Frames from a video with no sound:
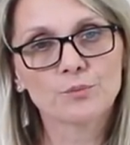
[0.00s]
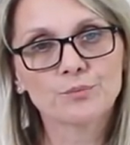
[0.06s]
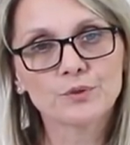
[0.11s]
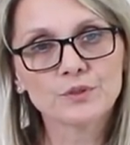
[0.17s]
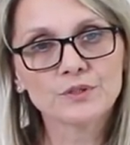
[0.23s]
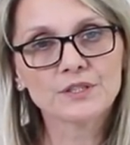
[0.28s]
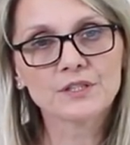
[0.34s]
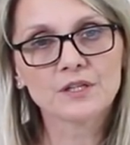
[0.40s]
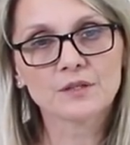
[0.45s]

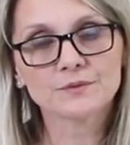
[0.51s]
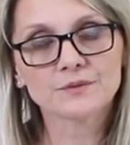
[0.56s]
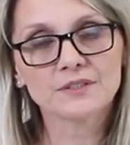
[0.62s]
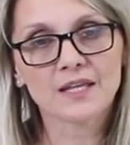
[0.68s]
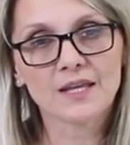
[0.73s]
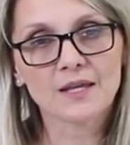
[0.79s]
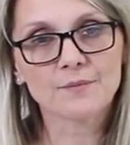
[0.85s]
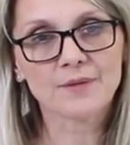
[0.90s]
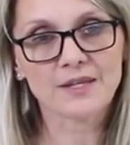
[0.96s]
pulling on
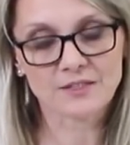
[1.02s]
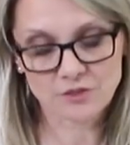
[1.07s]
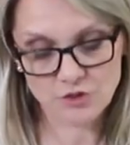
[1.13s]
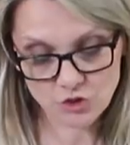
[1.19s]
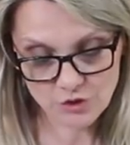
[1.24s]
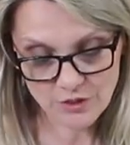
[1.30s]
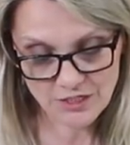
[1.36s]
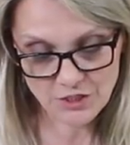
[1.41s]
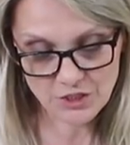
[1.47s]
them and
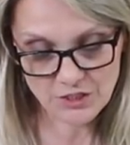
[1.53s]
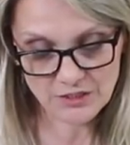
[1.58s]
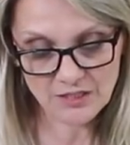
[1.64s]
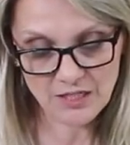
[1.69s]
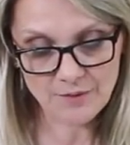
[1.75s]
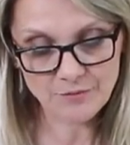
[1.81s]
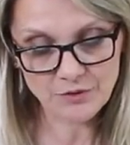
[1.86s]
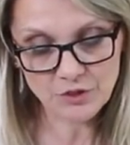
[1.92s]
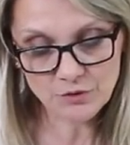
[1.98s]
stretching
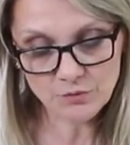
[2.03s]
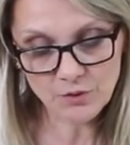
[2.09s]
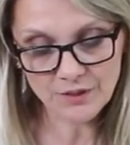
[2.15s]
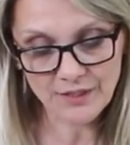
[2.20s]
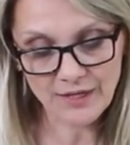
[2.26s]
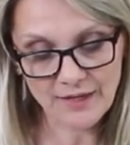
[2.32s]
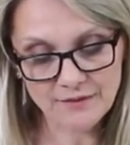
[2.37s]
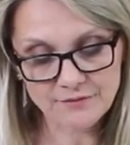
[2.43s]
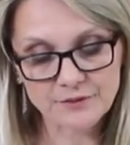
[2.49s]
them, you
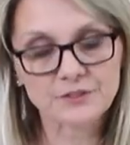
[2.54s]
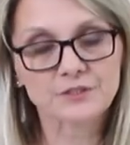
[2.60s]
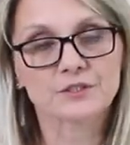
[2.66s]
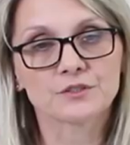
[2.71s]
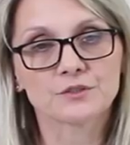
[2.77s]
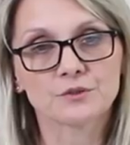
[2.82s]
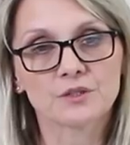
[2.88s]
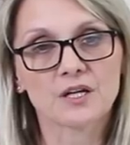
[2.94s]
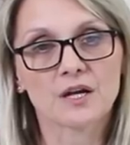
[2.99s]
want
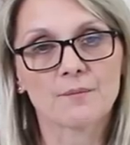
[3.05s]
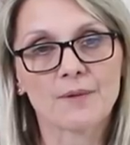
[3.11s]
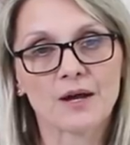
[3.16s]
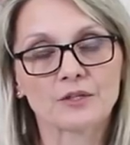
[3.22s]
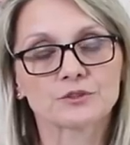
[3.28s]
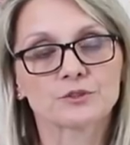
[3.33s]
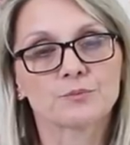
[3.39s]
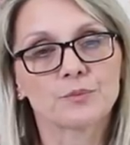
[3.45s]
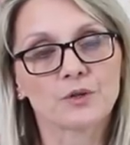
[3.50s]
everything to come
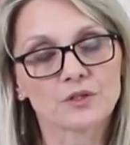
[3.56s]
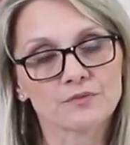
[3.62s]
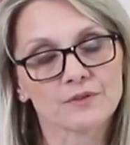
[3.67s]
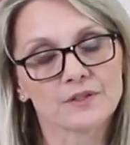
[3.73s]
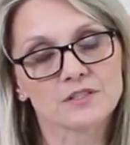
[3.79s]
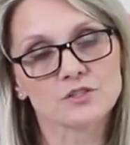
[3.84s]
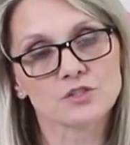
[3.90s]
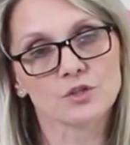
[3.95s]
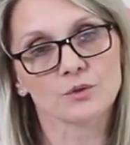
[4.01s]
out
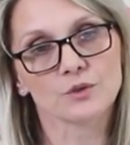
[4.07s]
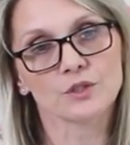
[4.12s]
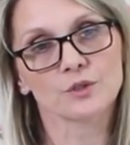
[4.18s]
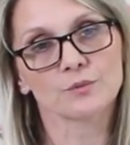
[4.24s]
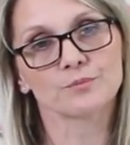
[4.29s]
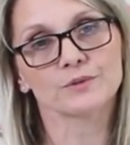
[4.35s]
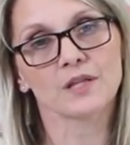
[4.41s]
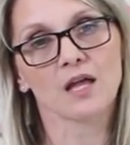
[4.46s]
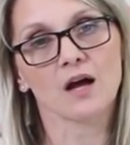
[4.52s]
perfect so
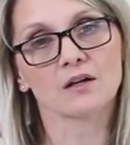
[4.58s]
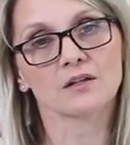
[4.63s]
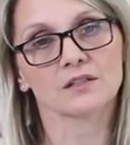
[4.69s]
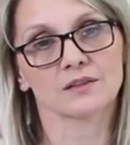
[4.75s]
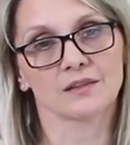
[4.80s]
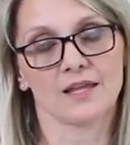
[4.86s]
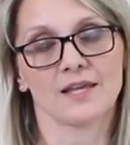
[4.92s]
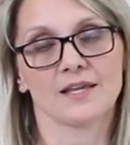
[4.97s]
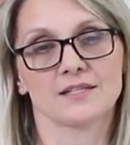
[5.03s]
your block
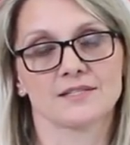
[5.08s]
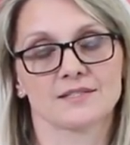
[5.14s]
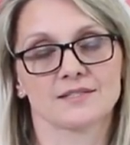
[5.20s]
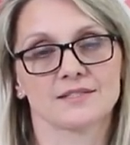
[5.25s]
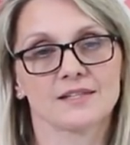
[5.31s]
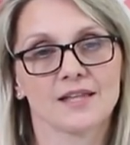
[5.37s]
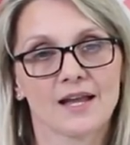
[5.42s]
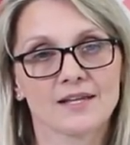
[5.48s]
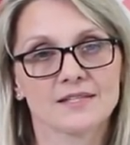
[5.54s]
lays
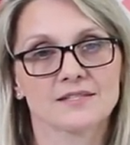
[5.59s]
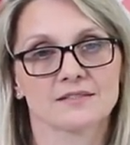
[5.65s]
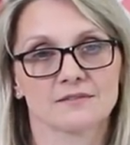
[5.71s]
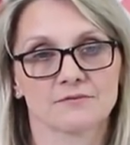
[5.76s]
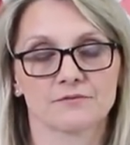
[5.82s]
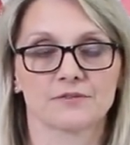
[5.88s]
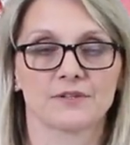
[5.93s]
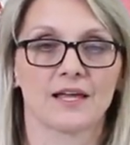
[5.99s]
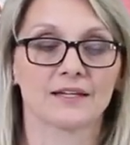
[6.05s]
nice
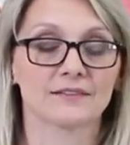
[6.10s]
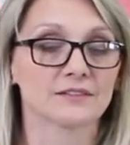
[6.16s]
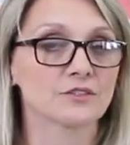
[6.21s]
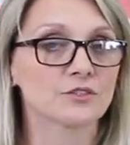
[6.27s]
and flat.